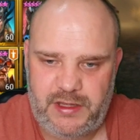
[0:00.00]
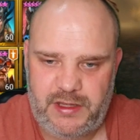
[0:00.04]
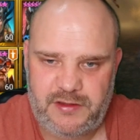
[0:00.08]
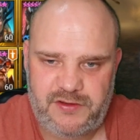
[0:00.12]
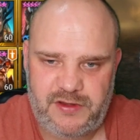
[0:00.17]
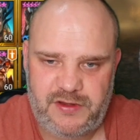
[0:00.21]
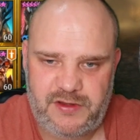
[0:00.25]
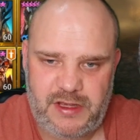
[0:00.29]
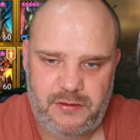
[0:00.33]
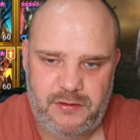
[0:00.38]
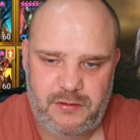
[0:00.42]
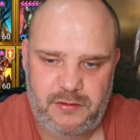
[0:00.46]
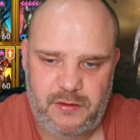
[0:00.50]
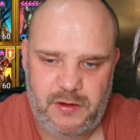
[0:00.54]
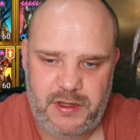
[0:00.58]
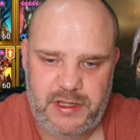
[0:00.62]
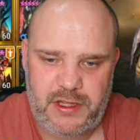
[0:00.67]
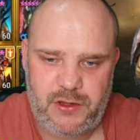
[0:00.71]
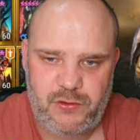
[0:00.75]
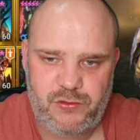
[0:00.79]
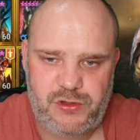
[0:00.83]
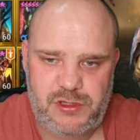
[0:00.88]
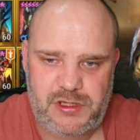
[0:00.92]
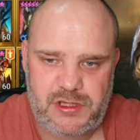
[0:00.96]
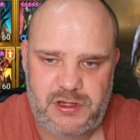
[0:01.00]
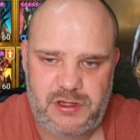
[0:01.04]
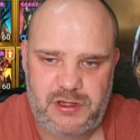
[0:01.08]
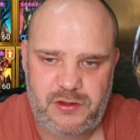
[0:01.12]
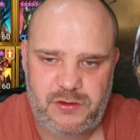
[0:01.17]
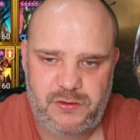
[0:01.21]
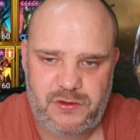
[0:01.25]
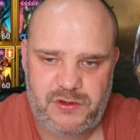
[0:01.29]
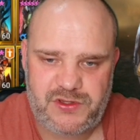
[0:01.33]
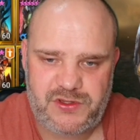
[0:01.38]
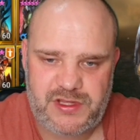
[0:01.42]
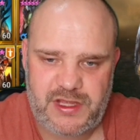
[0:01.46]
So, I usually
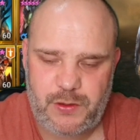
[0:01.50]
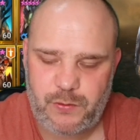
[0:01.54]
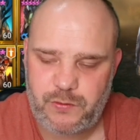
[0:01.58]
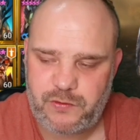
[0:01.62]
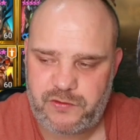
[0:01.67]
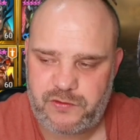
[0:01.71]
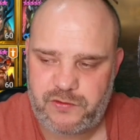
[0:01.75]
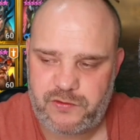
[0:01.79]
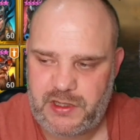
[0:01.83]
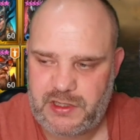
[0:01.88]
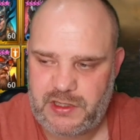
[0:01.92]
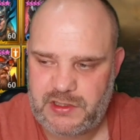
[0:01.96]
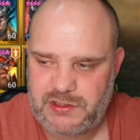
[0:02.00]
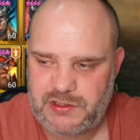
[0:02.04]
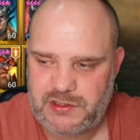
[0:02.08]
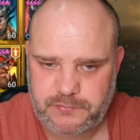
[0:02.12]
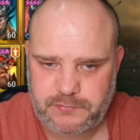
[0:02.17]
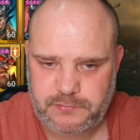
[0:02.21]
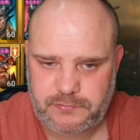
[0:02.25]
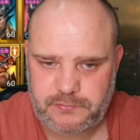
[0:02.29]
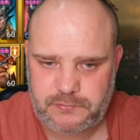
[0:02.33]
do the skills first,